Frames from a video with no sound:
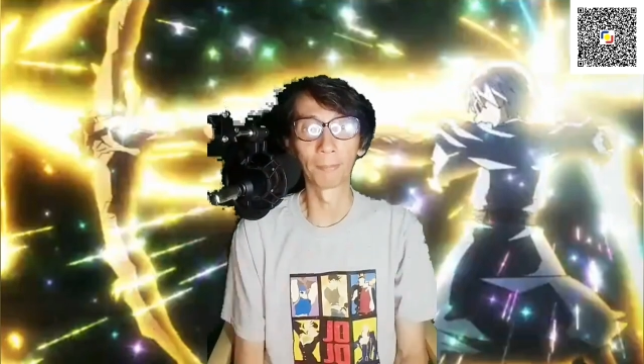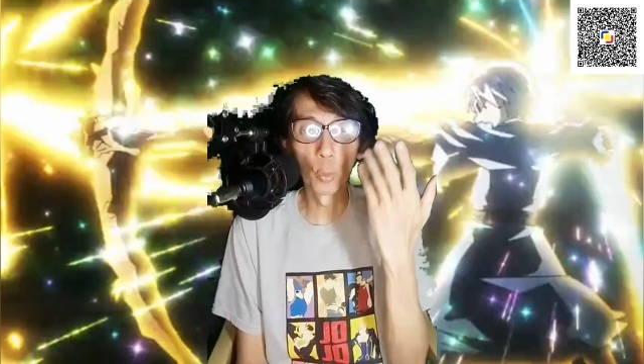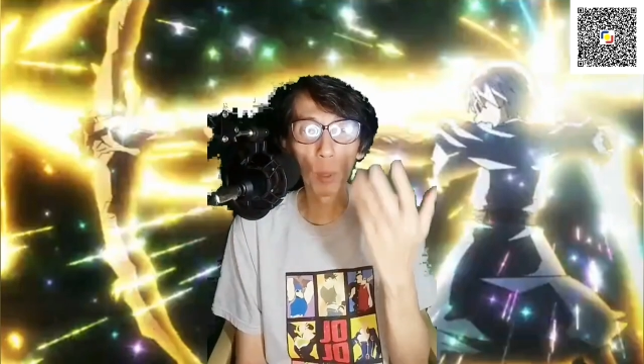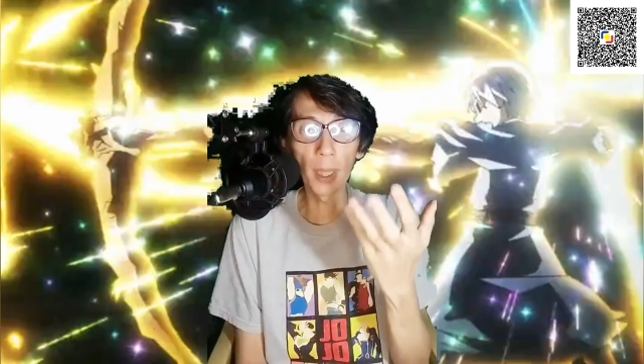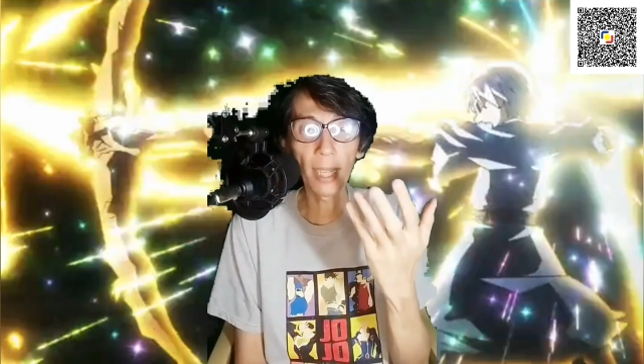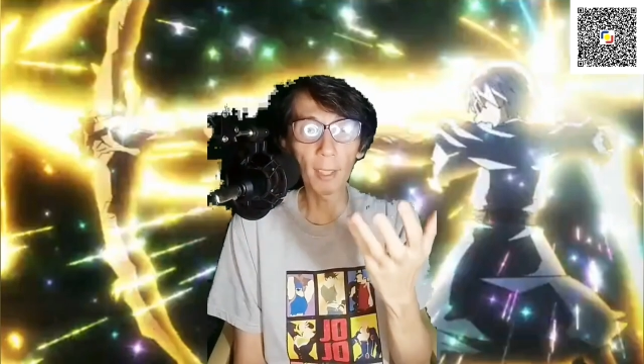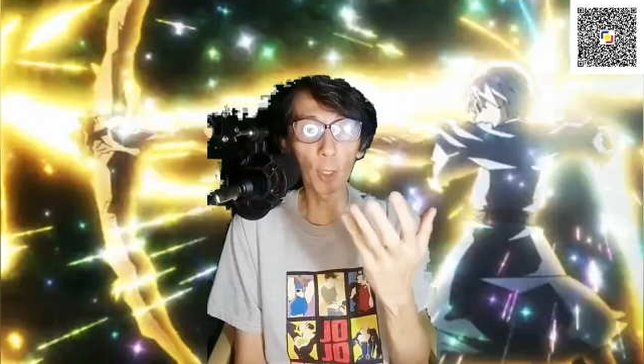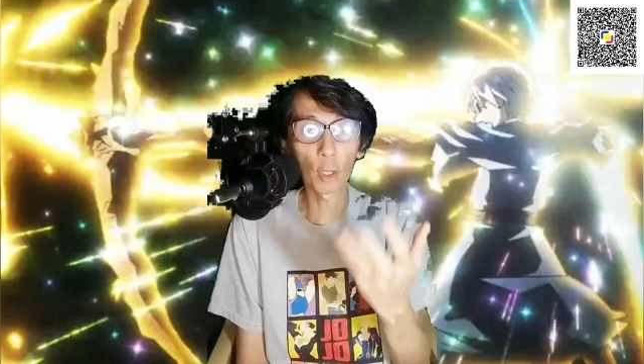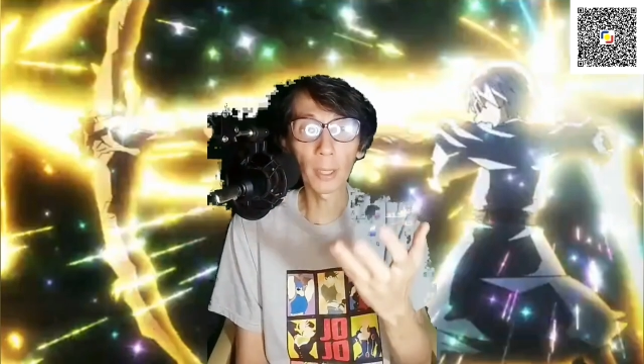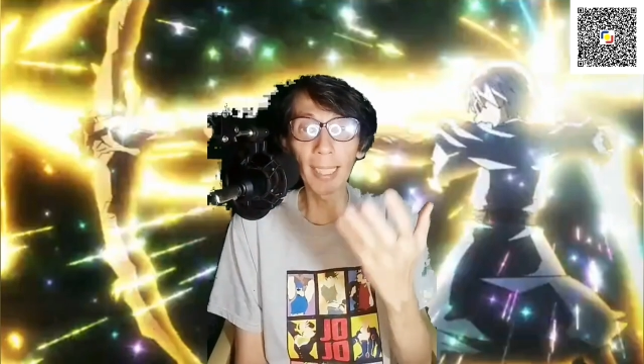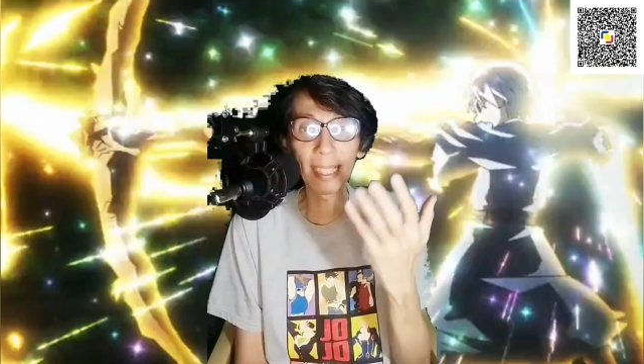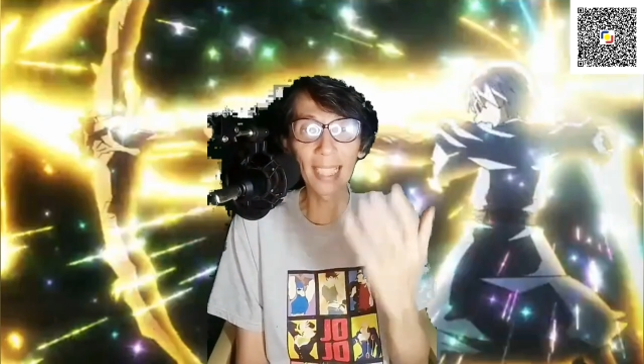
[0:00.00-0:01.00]
You will not
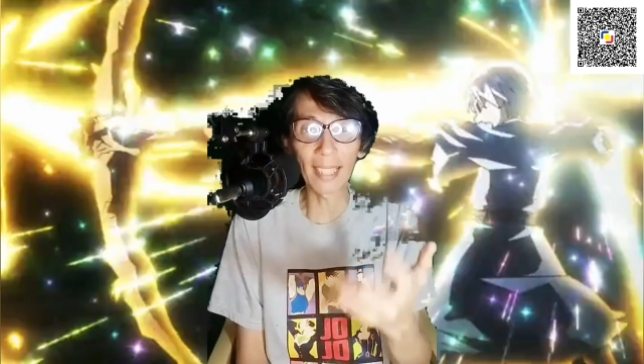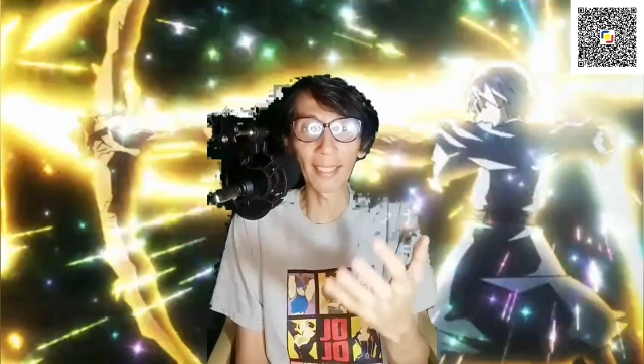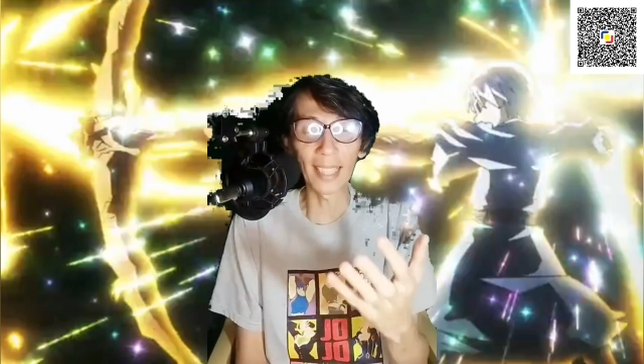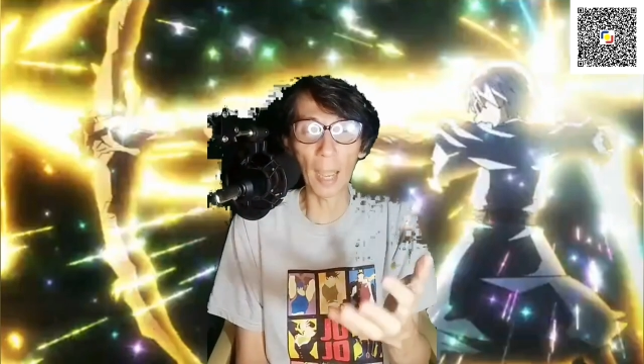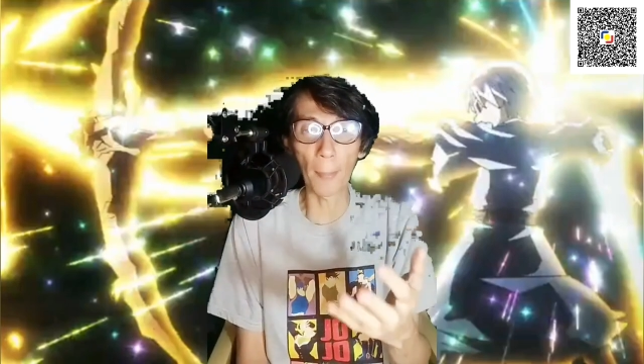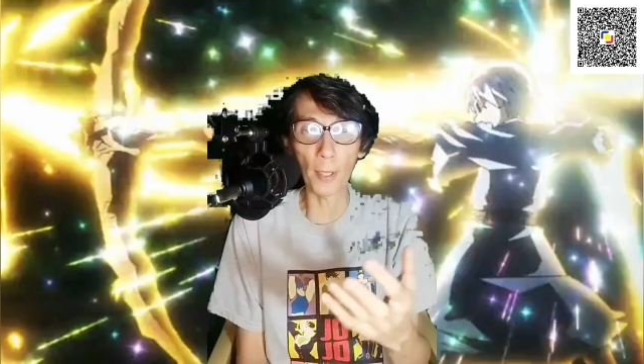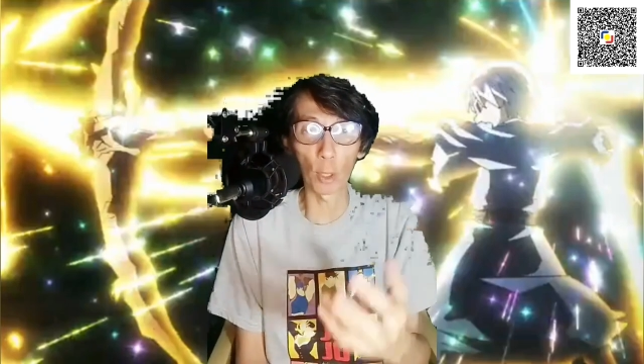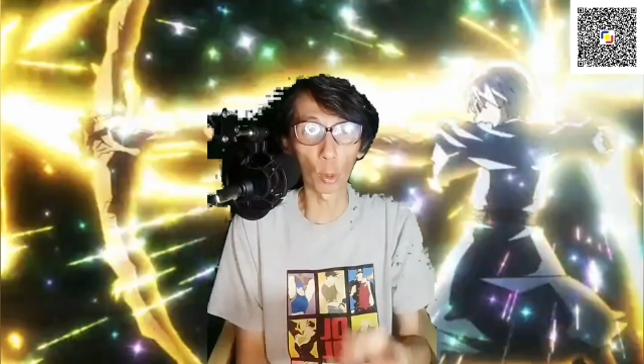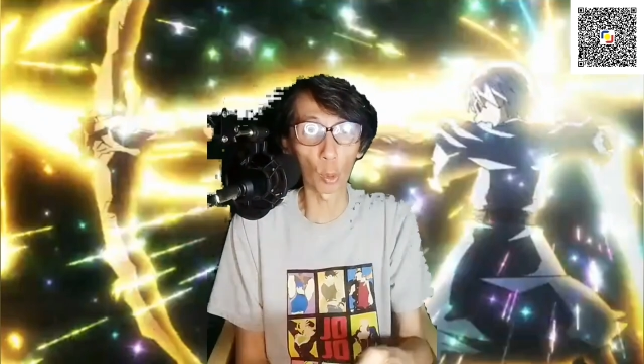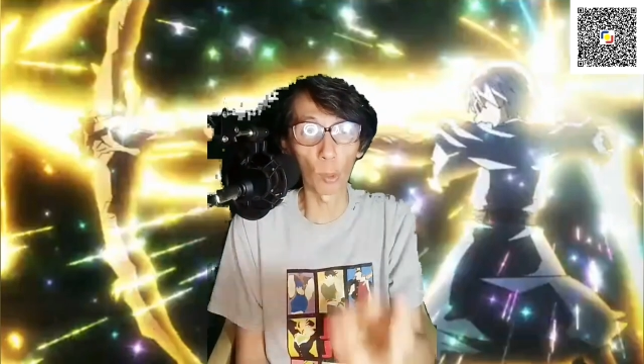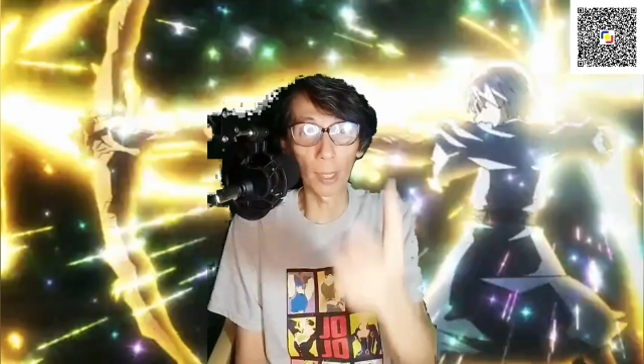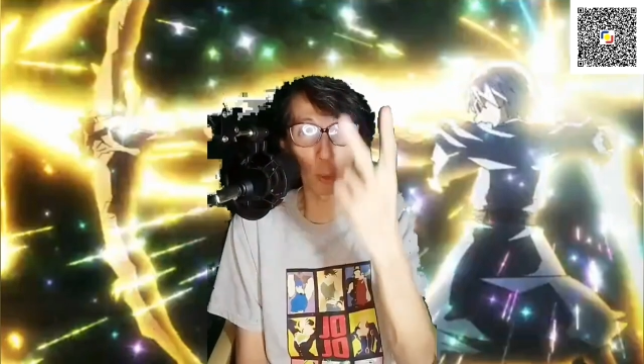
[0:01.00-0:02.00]
totally get the
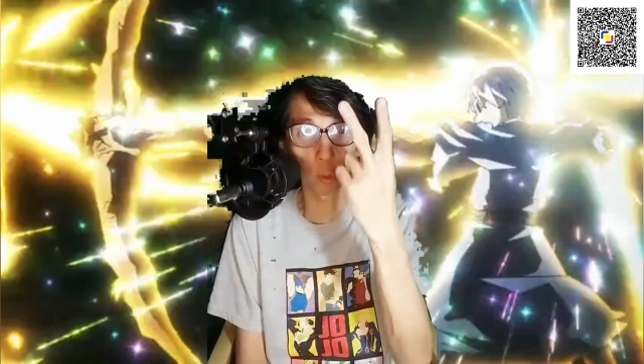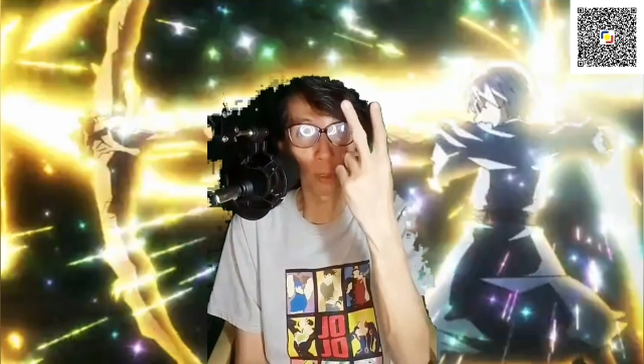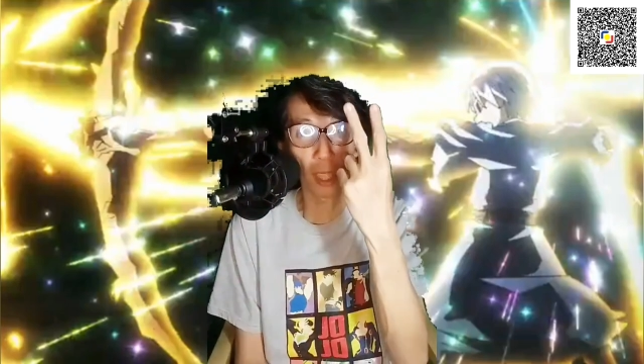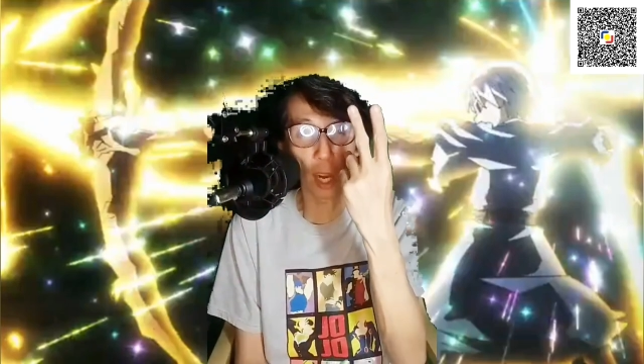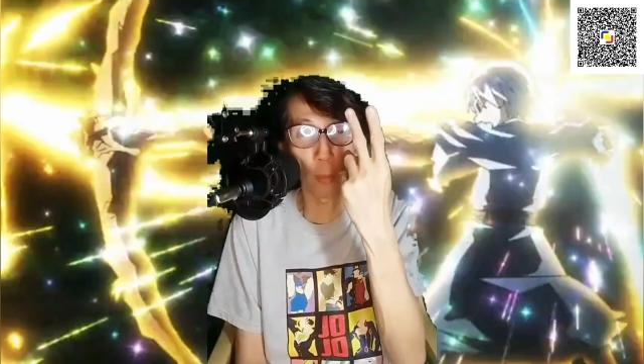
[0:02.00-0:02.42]
episode kung itong